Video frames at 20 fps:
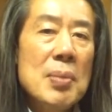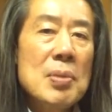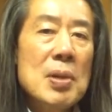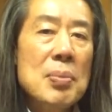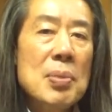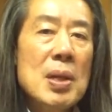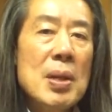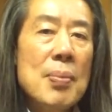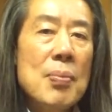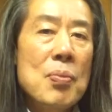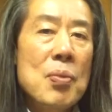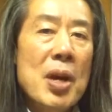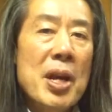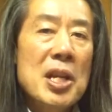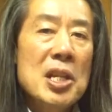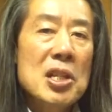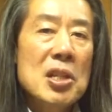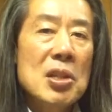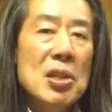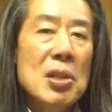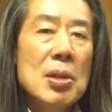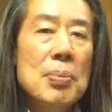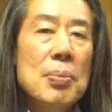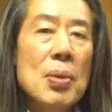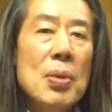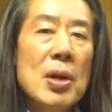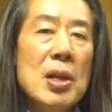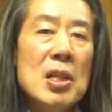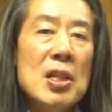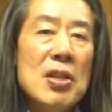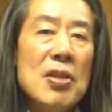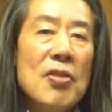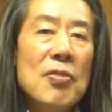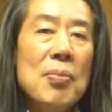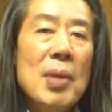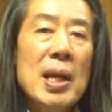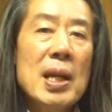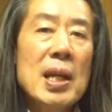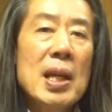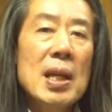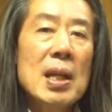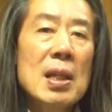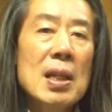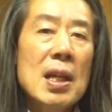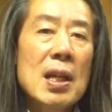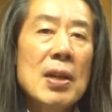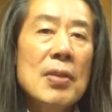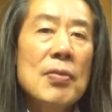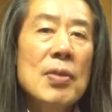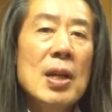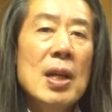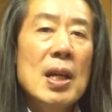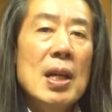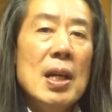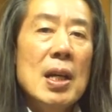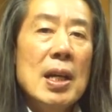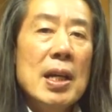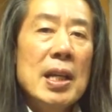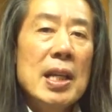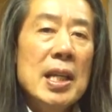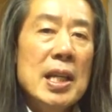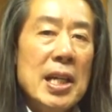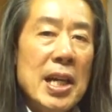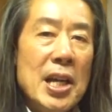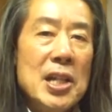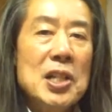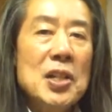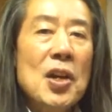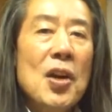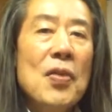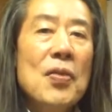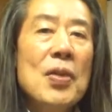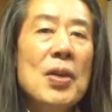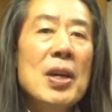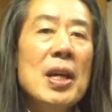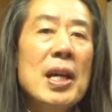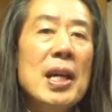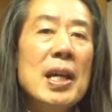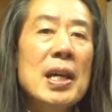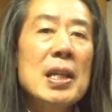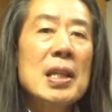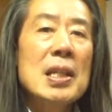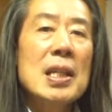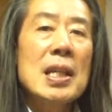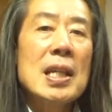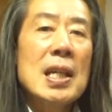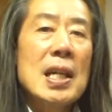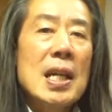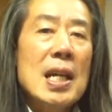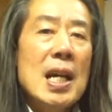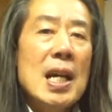seem to be embraced to the point of making love, he cuts off her head.